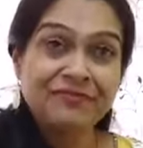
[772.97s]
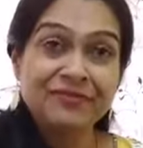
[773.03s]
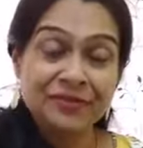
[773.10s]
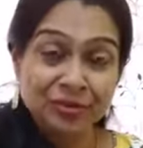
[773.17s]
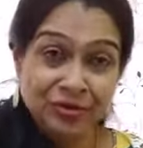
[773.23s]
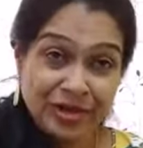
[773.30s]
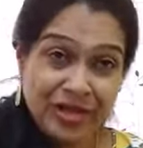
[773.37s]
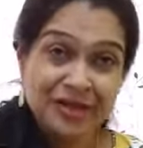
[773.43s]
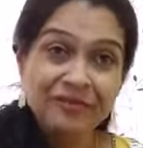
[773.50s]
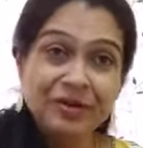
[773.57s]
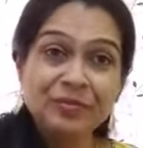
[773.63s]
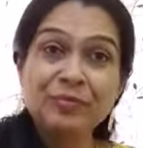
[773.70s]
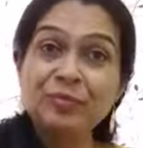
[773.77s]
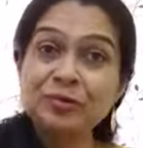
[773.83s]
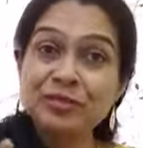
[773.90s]
today I will be
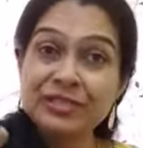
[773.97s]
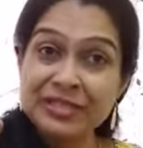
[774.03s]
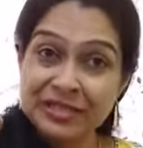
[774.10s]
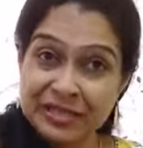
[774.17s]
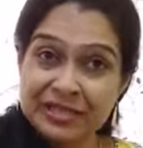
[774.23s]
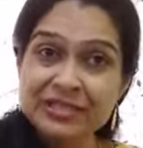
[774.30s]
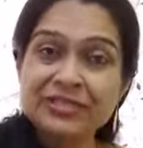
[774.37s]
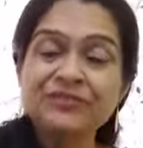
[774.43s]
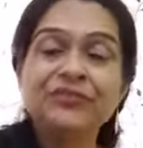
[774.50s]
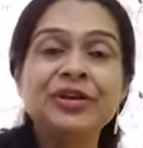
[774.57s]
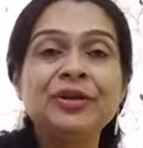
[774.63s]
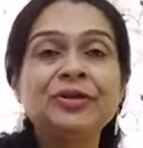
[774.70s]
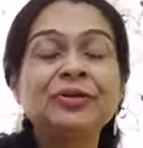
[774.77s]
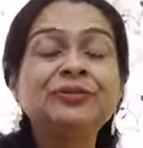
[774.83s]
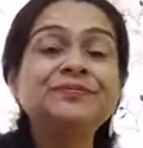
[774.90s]
posting this
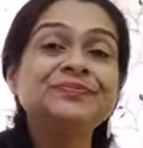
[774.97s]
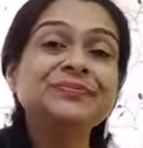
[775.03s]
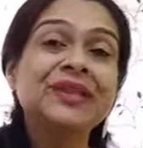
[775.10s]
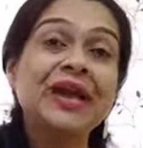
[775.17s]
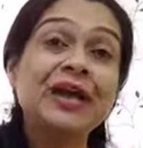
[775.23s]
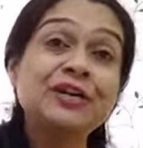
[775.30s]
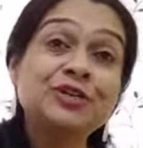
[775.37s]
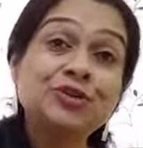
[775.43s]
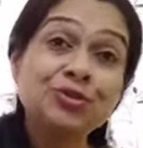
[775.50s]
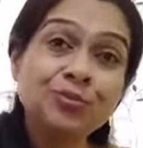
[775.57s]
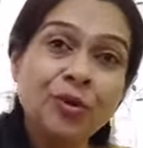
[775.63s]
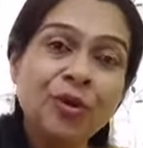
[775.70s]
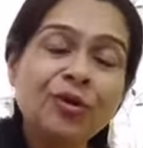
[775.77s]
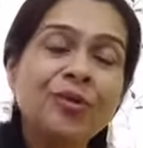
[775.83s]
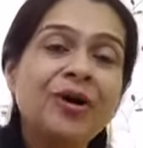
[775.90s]
video, and
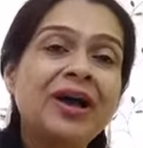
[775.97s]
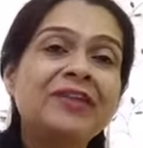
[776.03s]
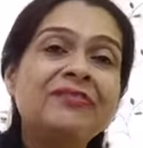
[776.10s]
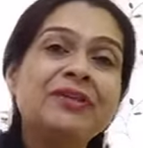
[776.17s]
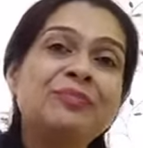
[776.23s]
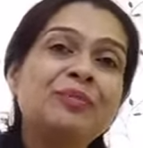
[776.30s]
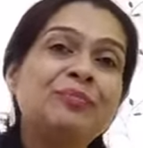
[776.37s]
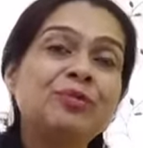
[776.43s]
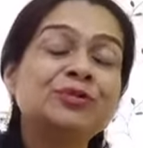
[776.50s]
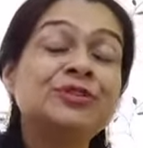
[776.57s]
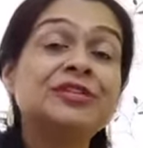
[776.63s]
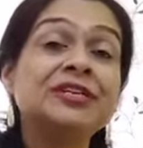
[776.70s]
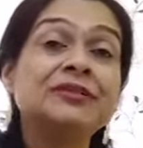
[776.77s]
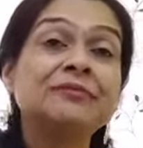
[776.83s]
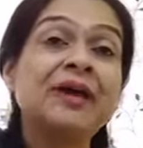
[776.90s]
tomorrow I will be
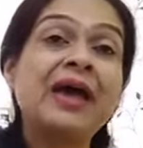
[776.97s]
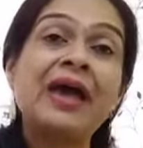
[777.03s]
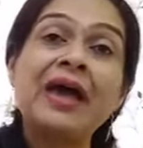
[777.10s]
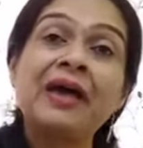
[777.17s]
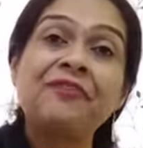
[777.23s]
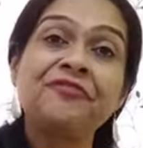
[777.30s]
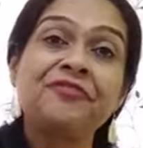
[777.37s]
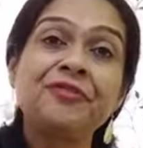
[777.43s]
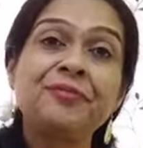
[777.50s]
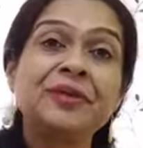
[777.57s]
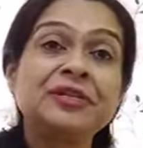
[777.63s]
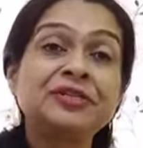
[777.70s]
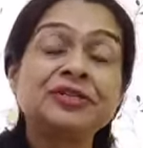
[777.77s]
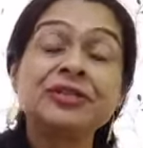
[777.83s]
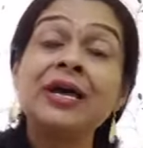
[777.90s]
posting my
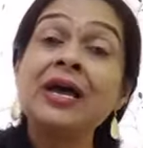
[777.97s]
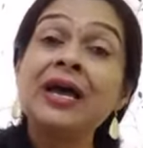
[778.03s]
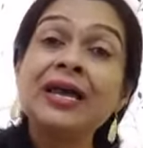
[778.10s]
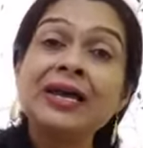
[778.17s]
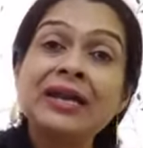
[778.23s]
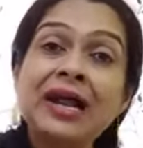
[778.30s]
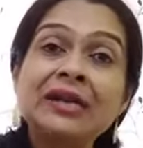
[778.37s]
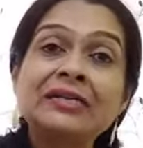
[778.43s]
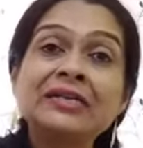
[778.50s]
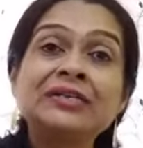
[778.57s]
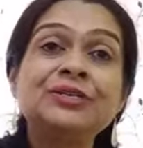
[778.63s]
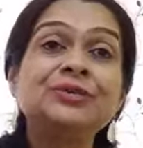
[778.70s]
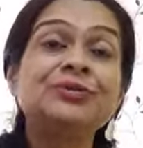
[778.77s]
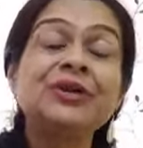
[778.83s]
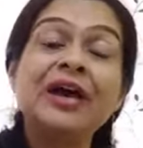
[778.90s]
affirmation,
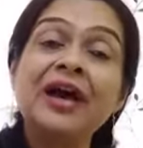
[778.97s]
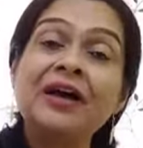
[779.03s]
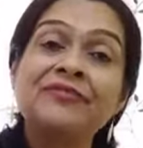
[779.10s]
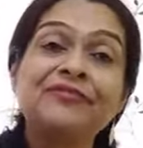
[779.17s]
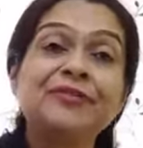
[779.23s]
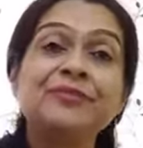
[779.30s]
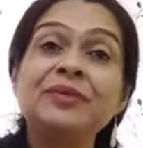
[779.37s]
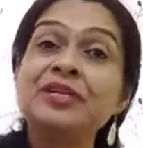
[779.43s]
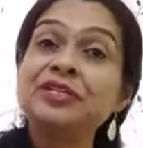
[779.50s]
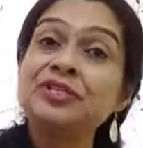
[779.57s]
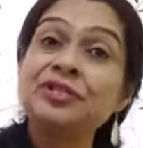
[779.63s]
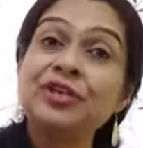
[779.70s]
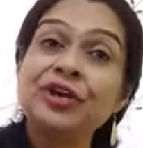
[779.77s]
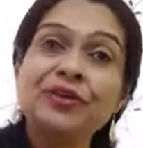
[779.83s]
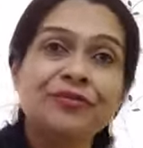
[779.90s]
gratitude affirmation
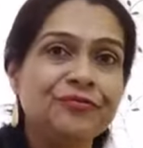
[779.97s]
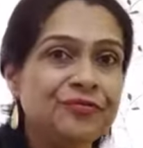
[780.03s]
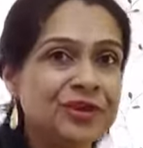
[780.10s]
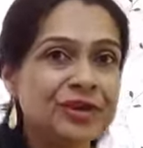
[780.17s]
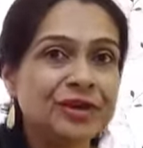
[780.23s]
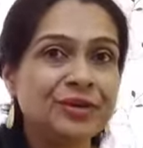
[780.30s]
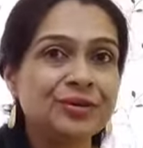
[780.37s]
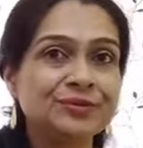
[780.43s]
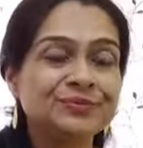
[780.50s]
video,